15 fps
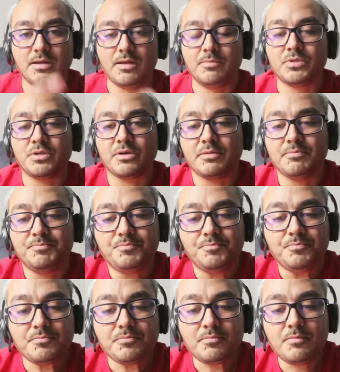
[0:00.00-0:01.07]
I'm sorry.
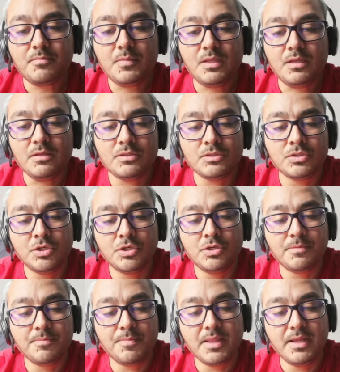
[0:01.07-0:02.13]

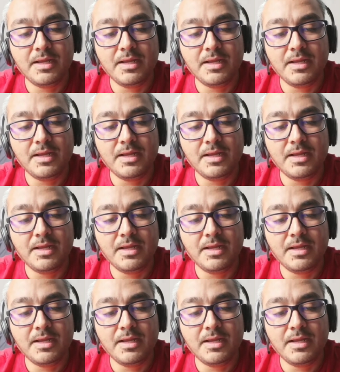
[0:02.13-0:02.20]
So